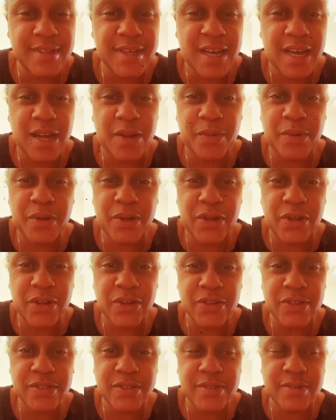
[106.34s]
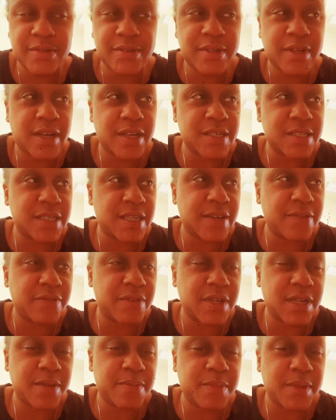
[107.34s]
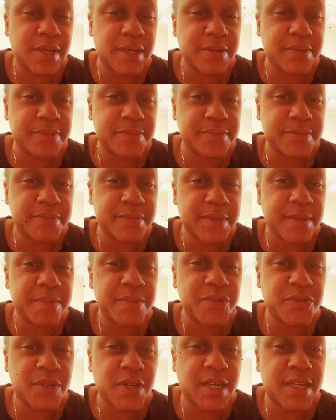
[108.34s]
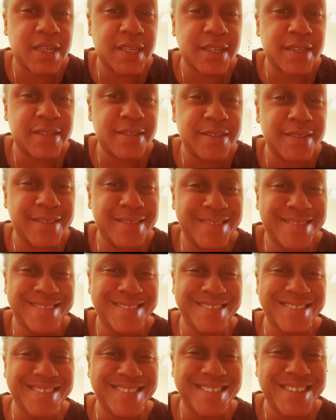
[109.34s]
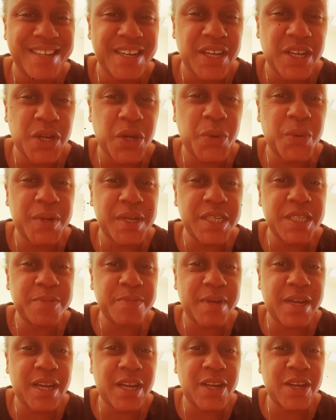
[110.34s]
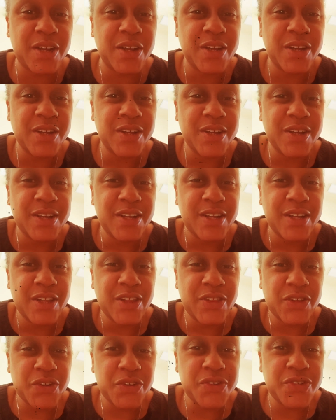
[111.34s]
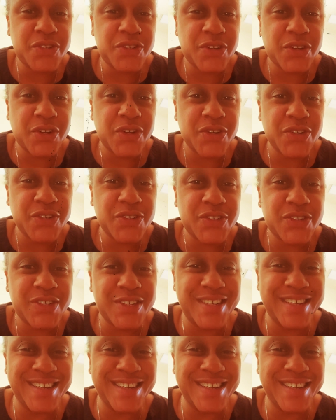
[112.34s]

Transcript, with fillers: I don't want to curse. God, today, forgive me. I'm trying to quench my thirst to curse.